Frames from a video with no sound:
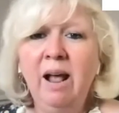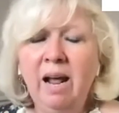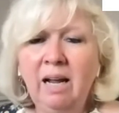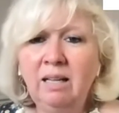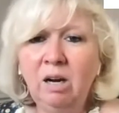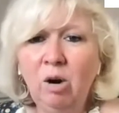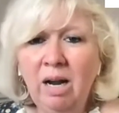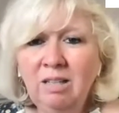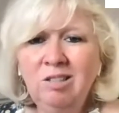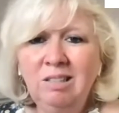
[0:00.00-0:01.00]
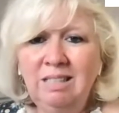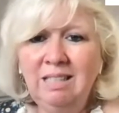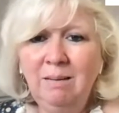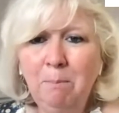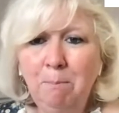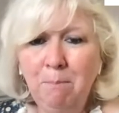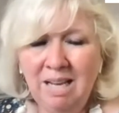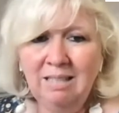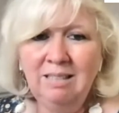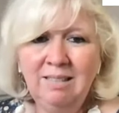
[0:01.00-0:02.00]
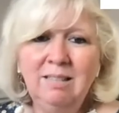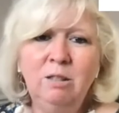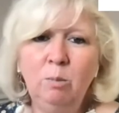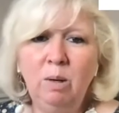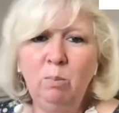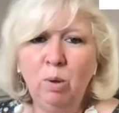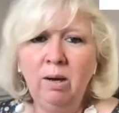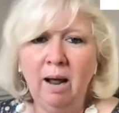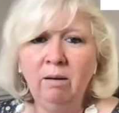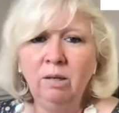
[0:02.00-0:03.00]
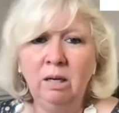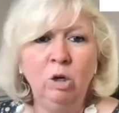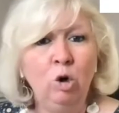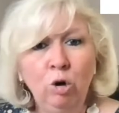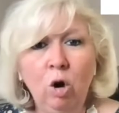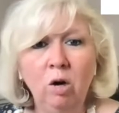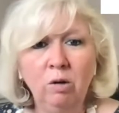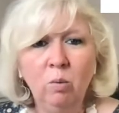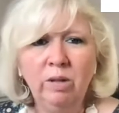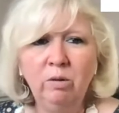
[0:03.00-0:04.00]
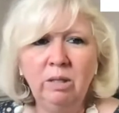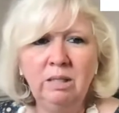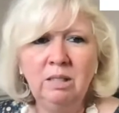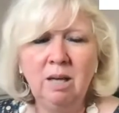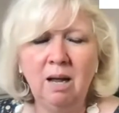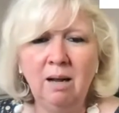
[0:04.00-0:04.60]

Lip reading: and they are actually meant to be put out in your yard, whether it's